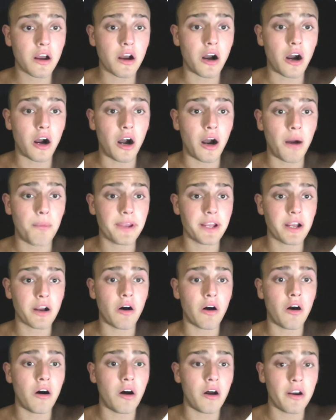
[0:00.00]
hopping
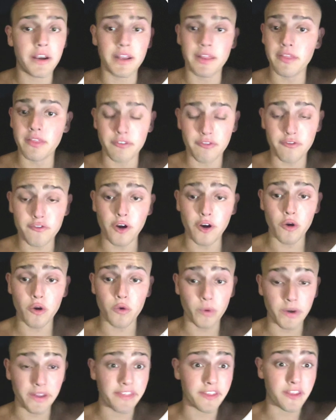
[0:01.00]
on the phone
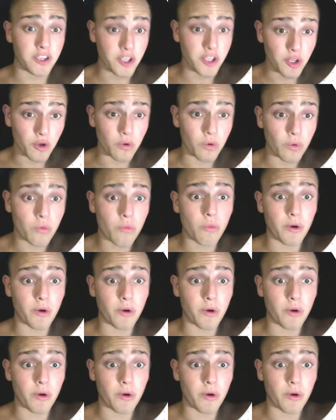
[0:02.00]
with you,